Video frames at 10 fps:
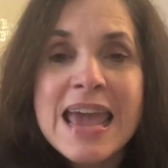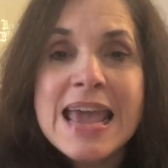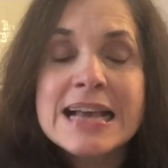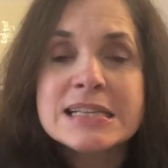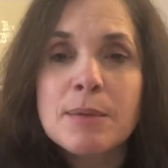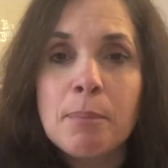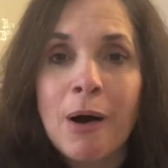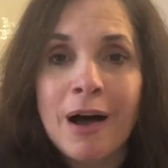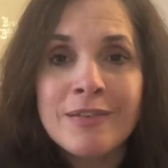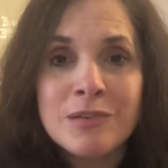is it
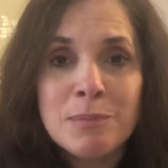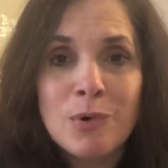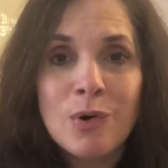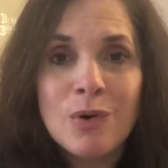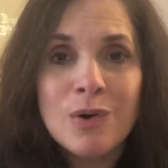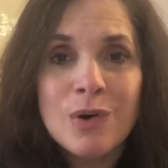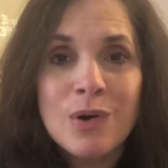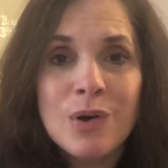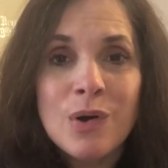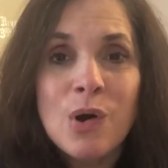possible
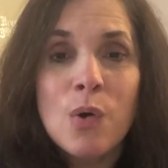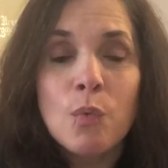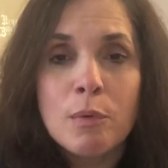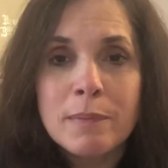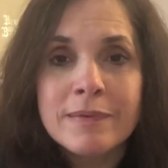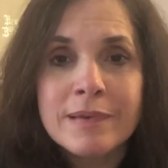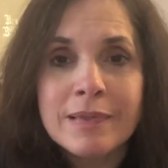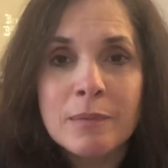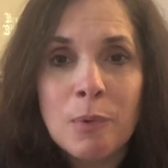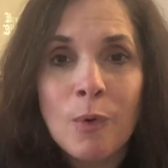we're missing
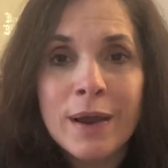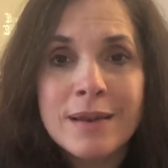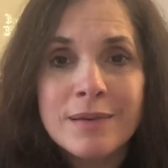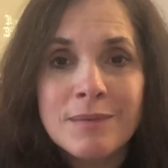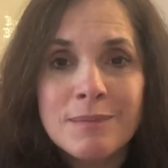the point?